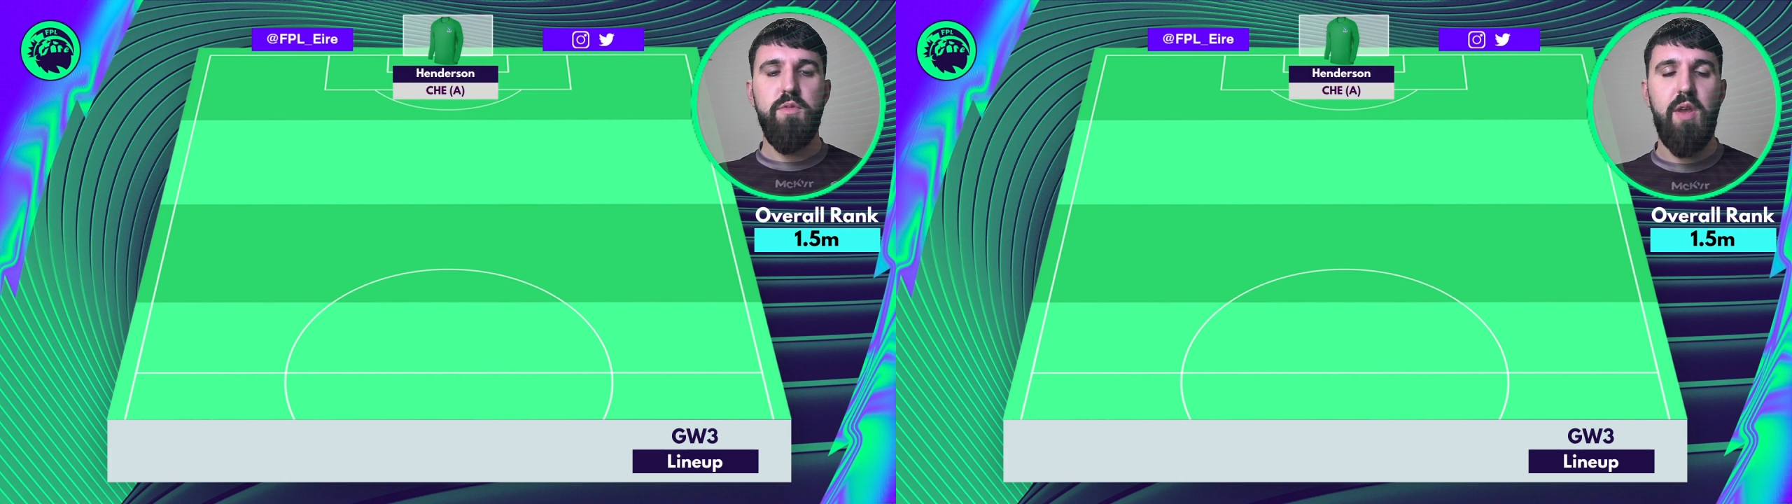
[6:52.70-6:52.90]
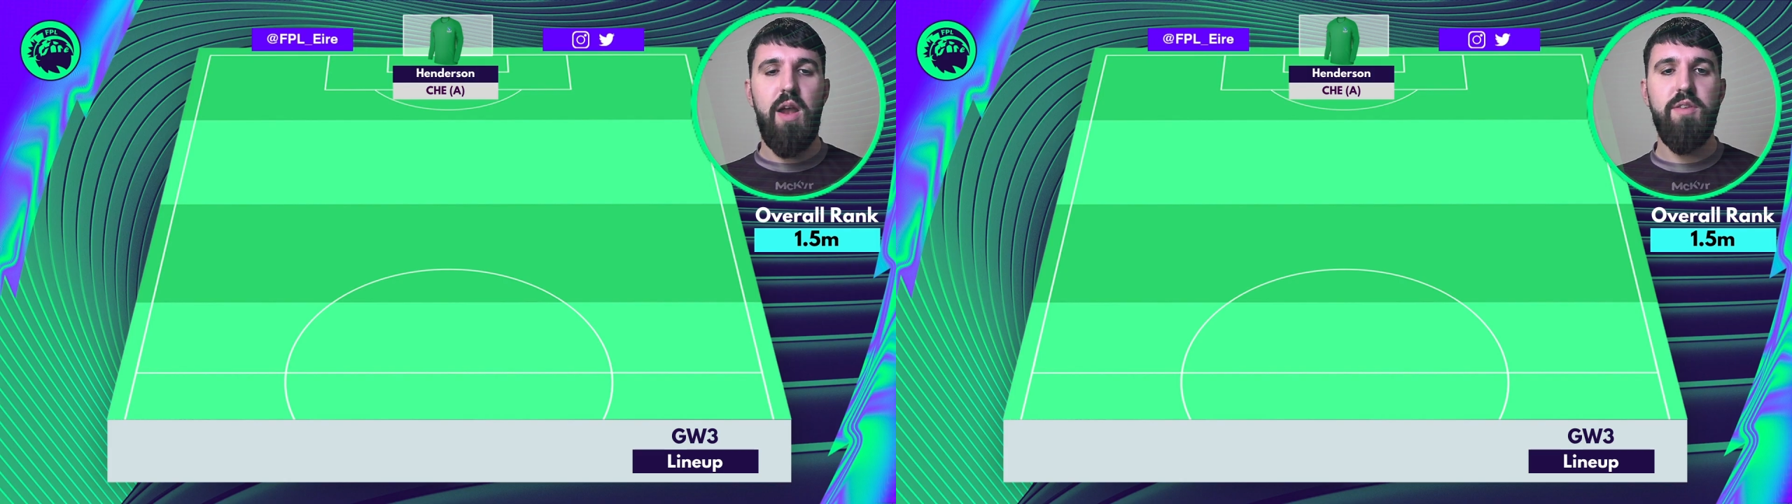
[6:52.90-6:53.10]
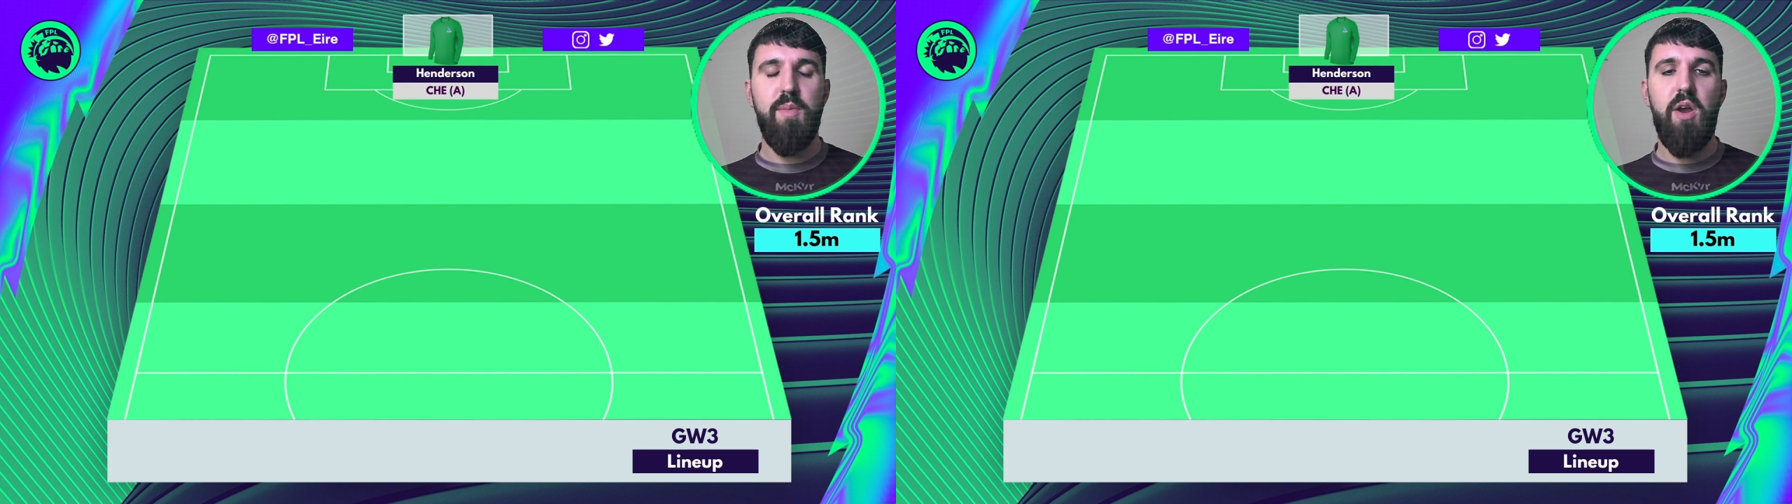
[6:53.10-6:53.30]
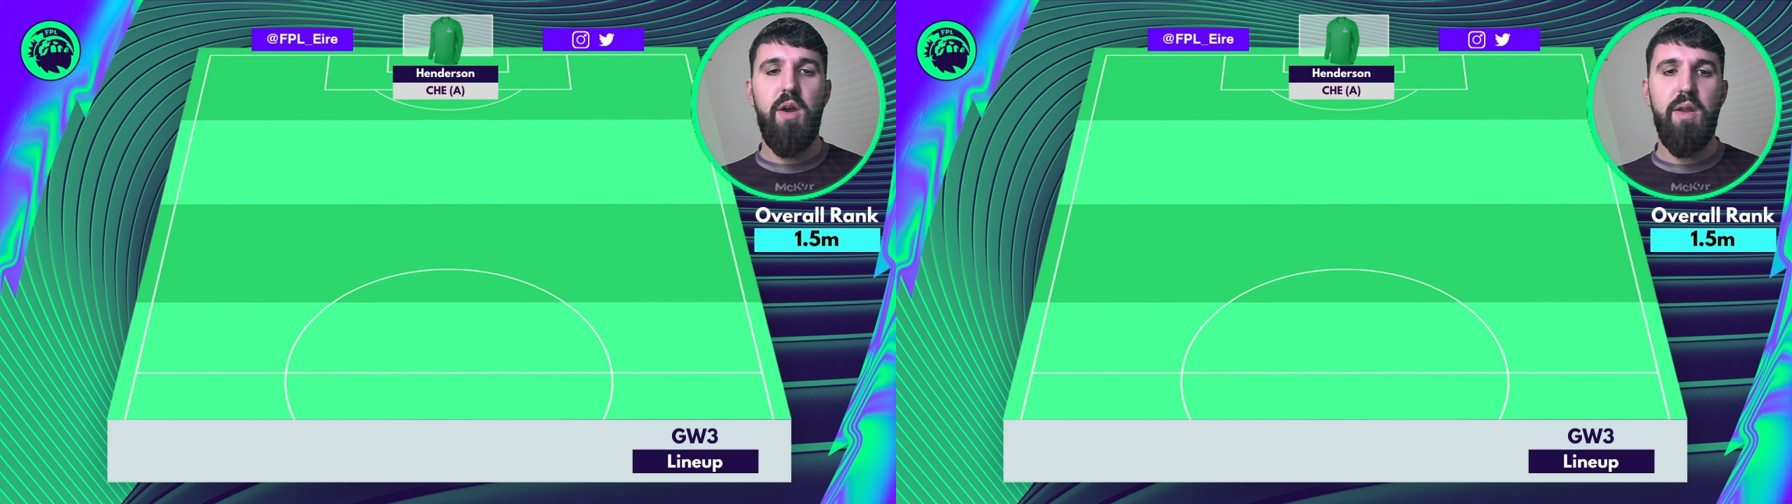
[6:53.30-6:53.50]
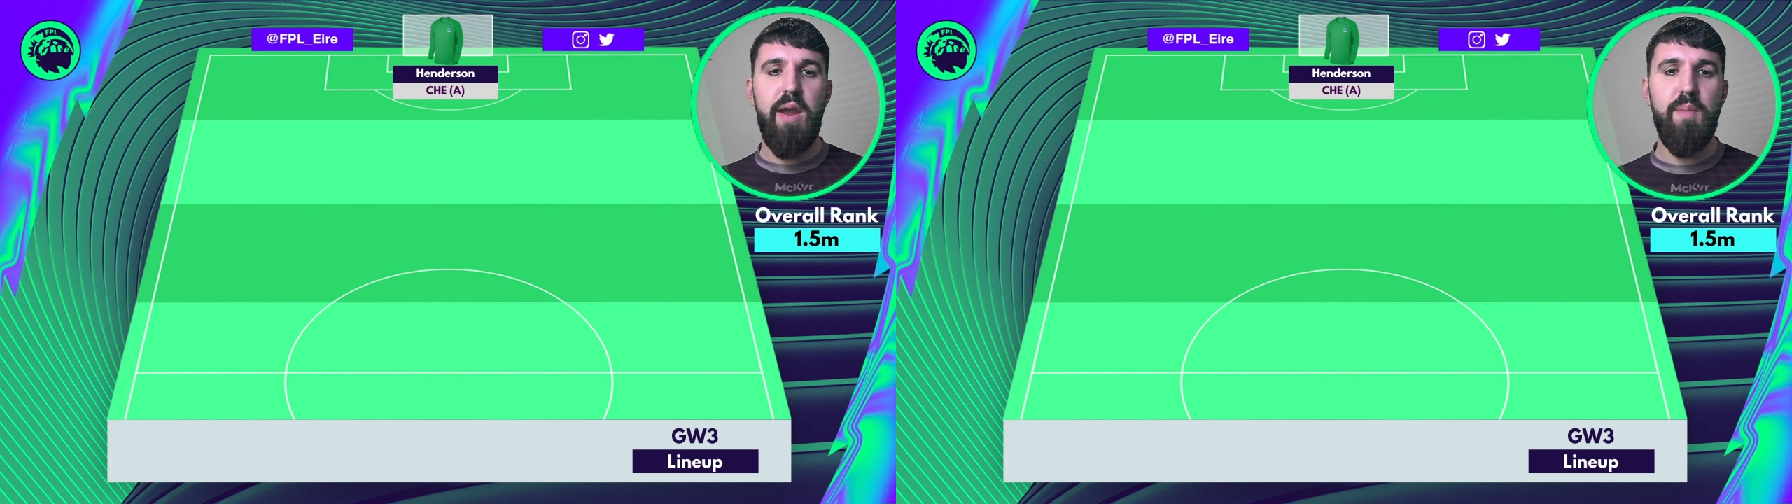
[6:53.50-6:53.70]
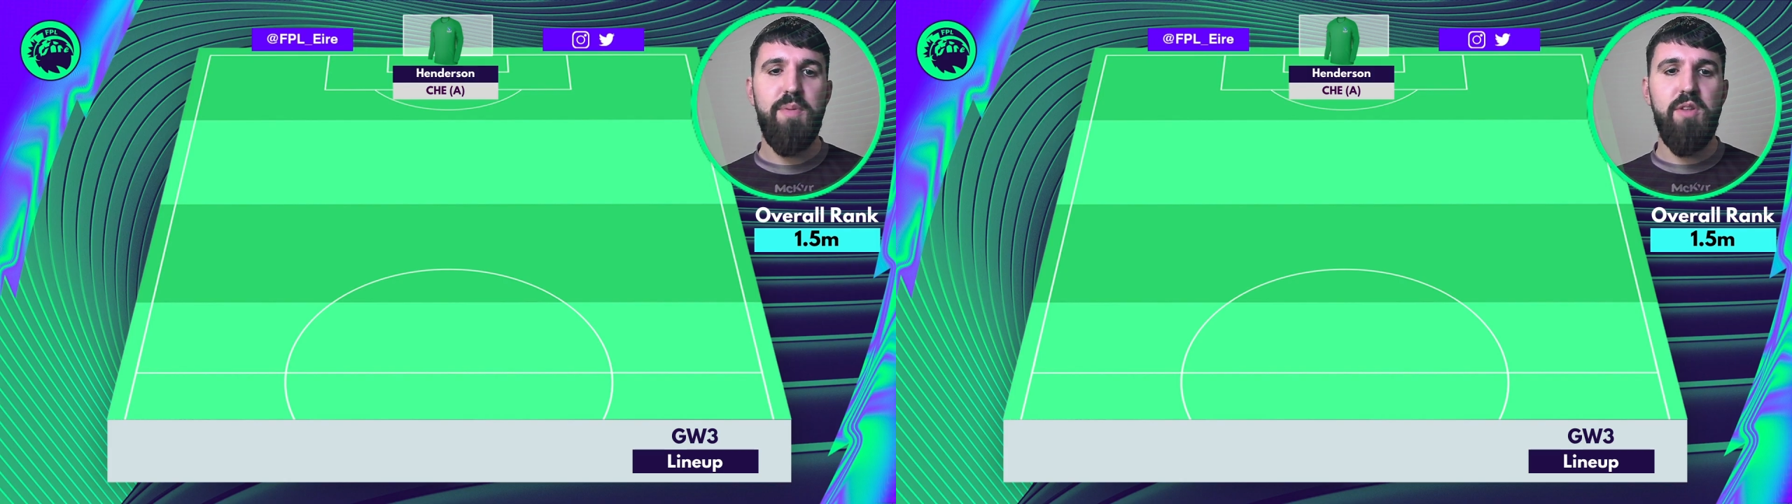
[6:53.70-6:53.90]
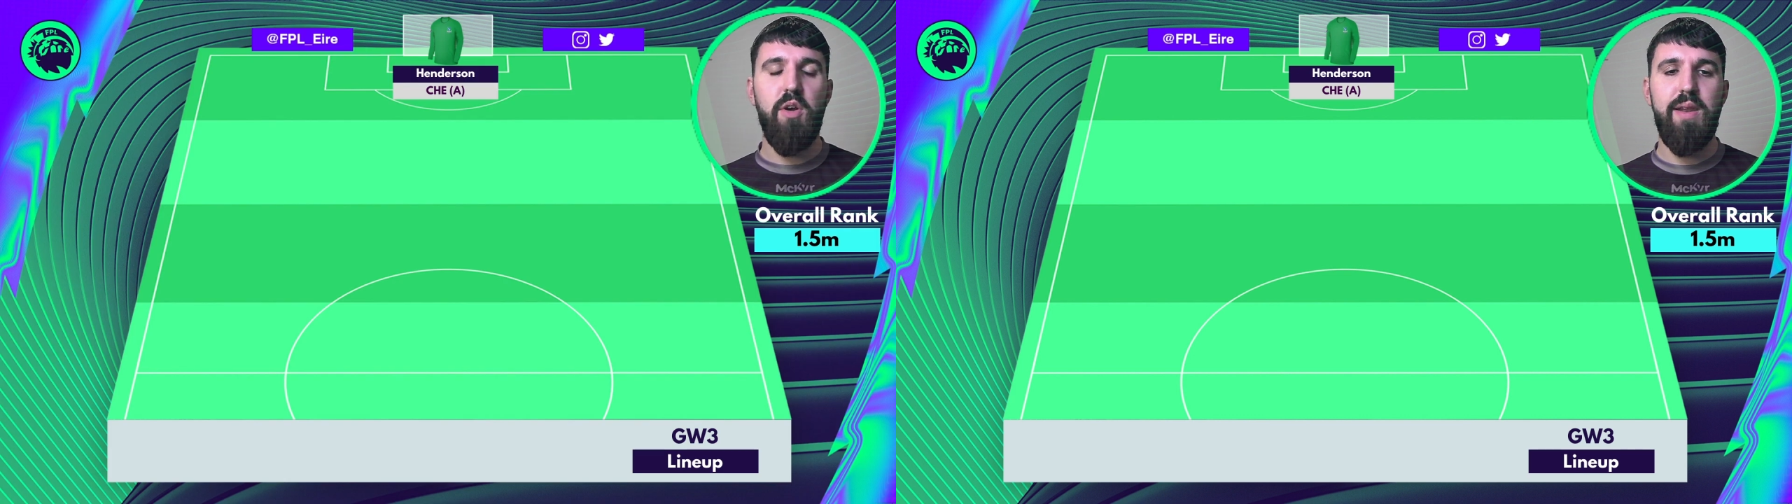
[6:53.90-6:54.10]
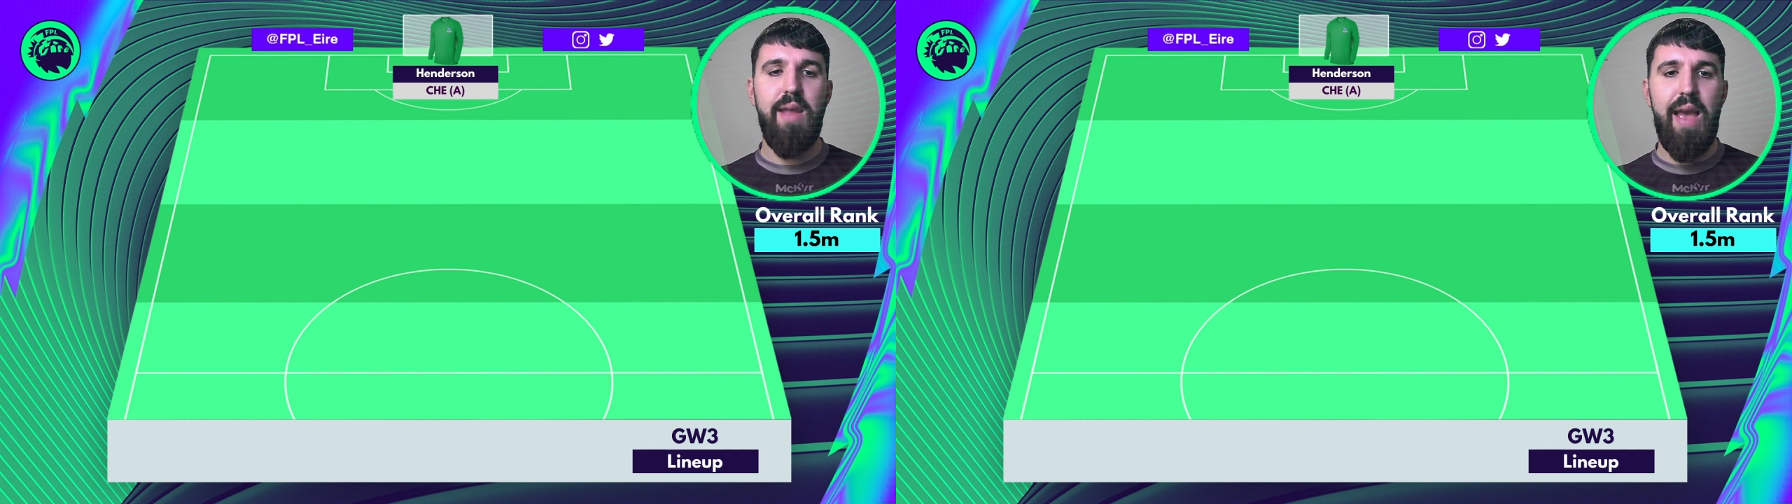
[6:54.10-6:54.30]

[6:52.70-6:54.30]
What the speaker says: here's how my current lineup is looking